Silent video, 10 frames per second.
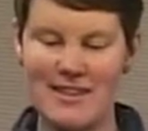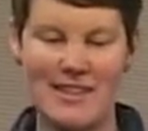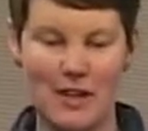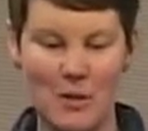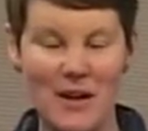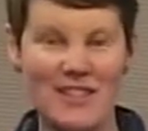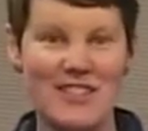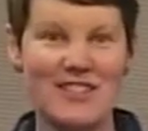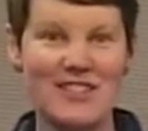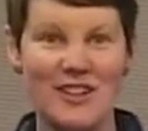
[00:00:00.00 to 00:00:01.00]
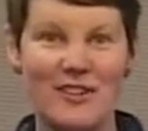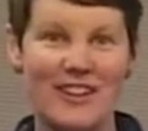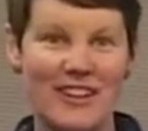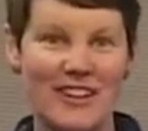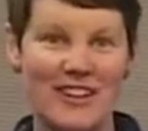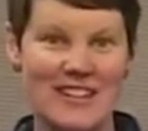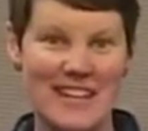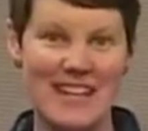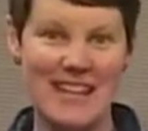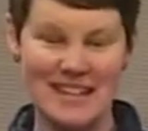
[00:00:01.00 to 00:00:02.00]
thick ones, they're still really good
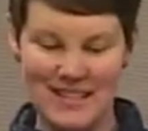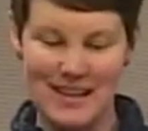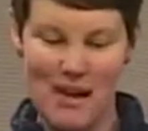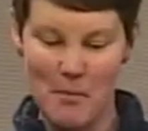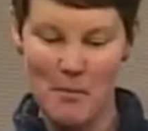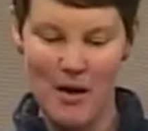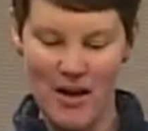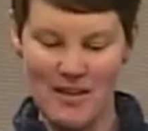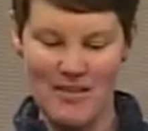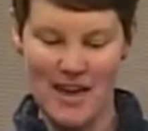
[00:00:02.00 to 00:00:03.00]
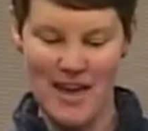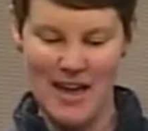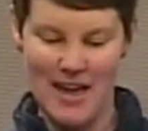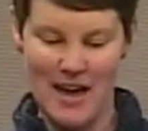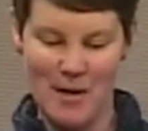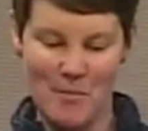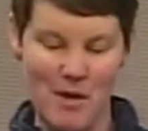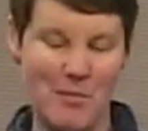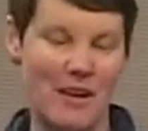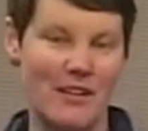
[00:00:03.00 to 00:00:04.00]
to eat, but they
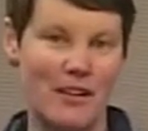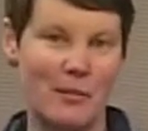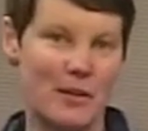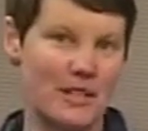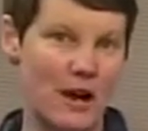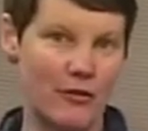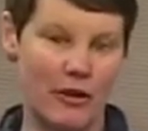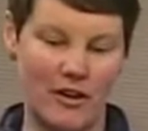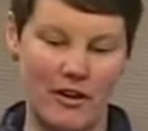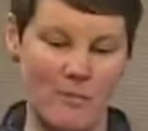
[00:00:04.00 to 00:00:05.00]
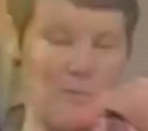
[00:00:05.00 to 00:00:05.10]
might be a little bit tougher and